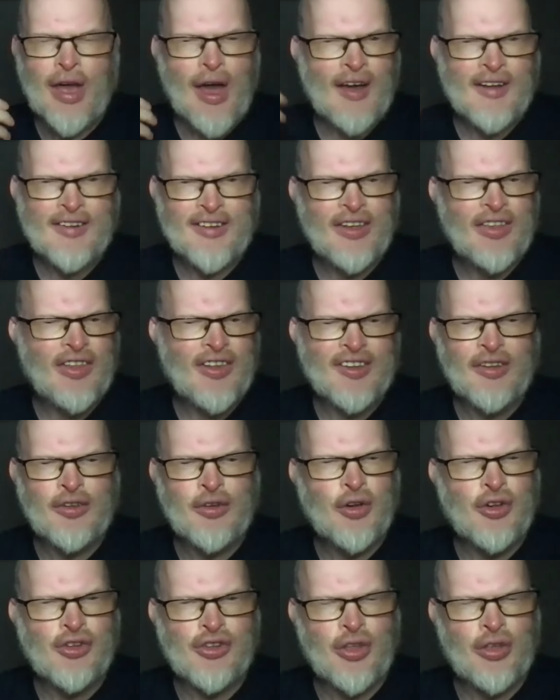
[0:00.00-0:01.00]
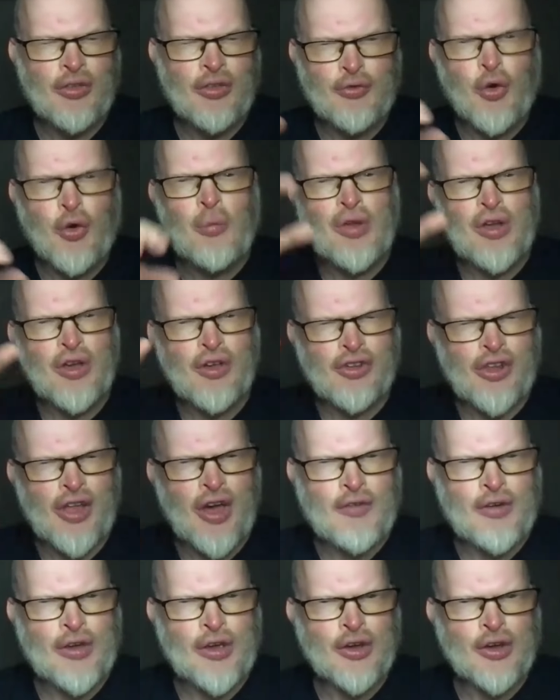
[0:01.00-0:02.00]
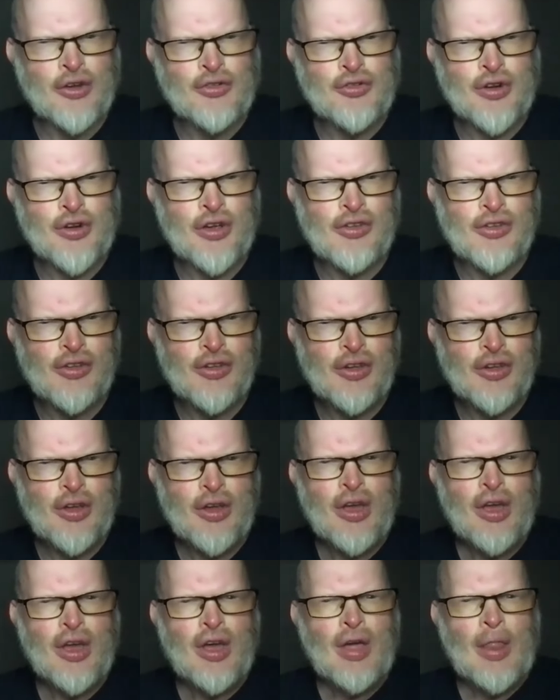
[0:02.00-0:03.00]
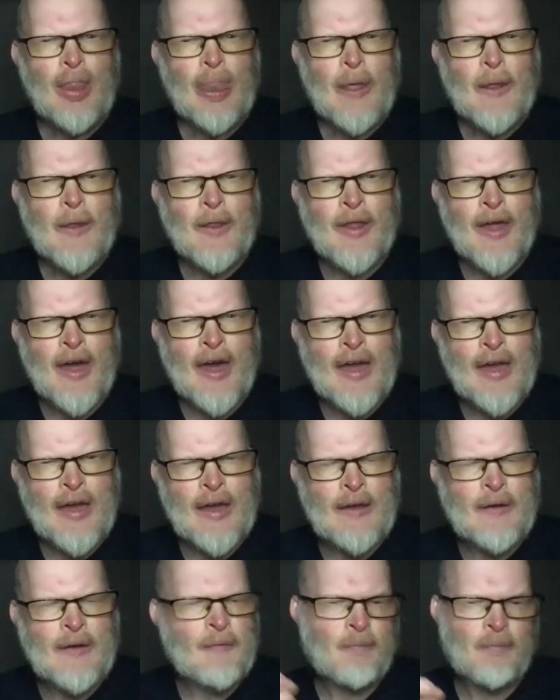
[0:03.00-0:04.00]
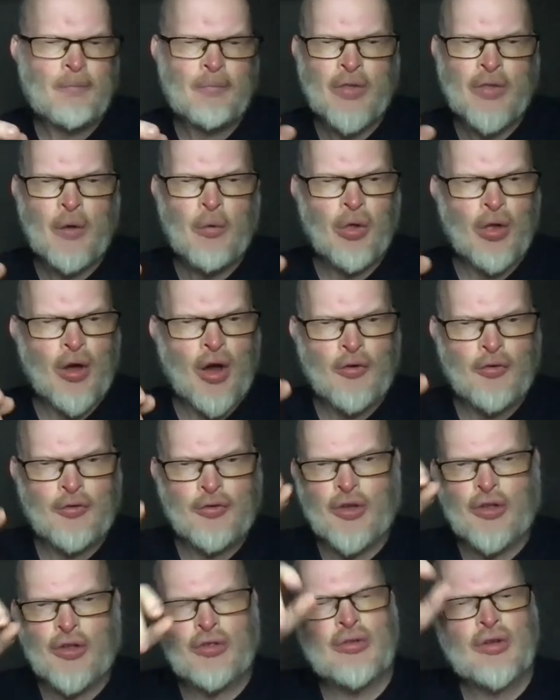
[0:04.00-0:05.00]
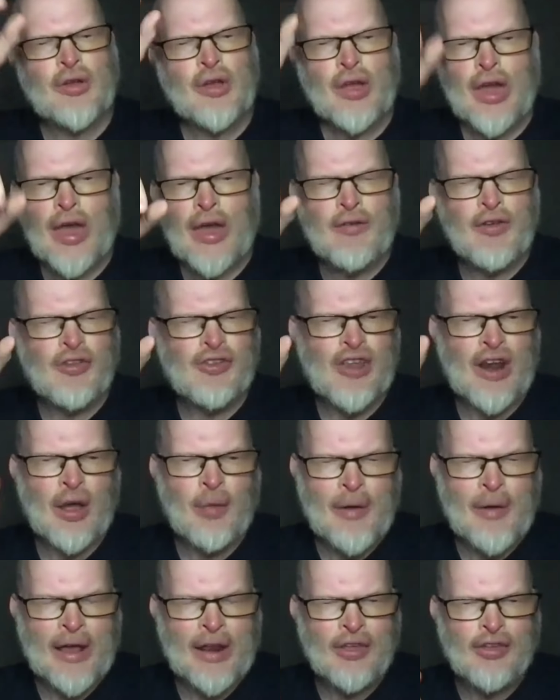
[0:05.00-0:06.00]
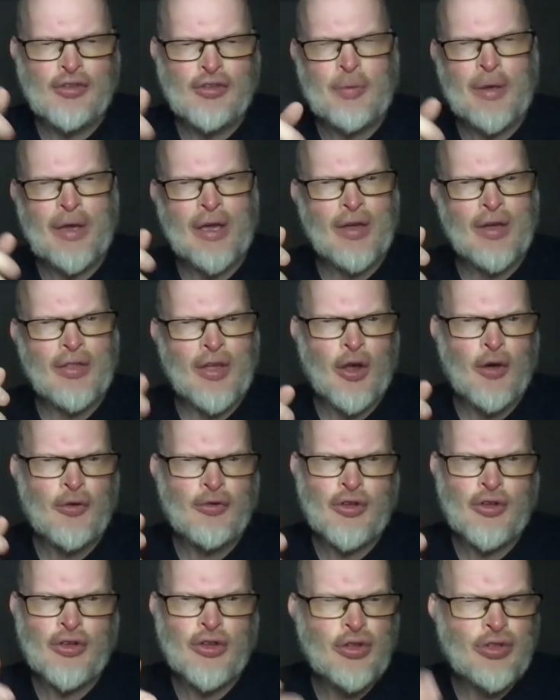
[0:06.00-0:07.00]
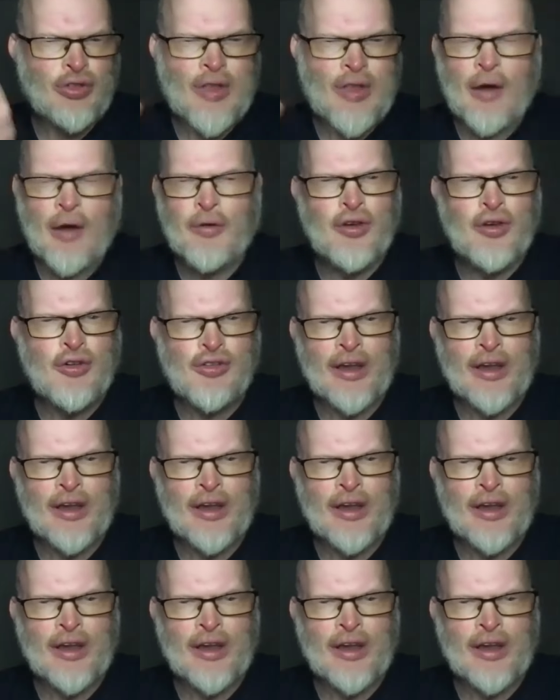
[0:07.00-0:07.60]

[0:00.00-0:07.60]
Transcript: I see this in Yugos- former Yugoslavian countries. They they will often if it's an Albanian speaker, they'll often now use